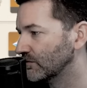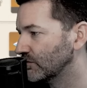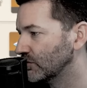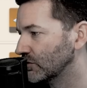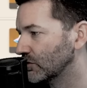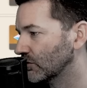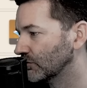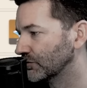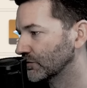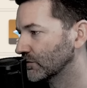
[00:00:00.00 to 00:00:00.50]
If you
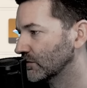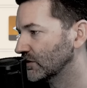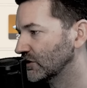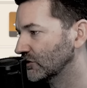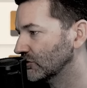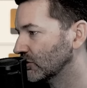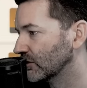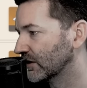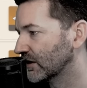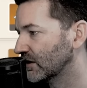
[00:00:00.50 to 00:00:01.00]
go through and
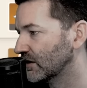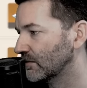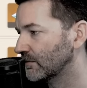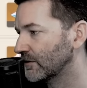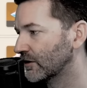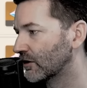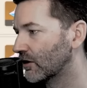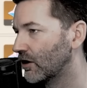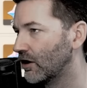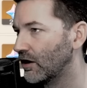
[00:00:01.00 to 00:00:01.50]
you look at them,
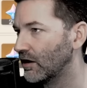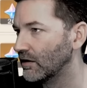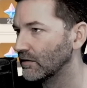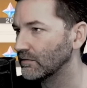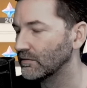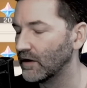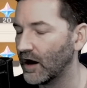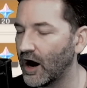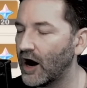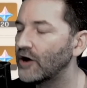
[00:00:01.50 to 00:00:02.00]
they're all
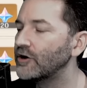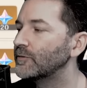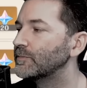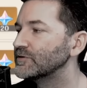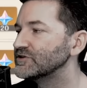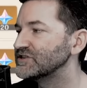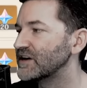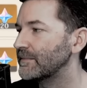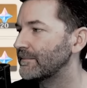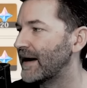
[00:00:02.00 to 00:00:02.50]

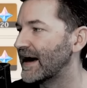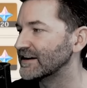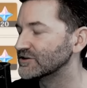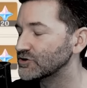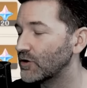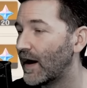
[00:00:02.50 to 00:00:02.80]
100% max.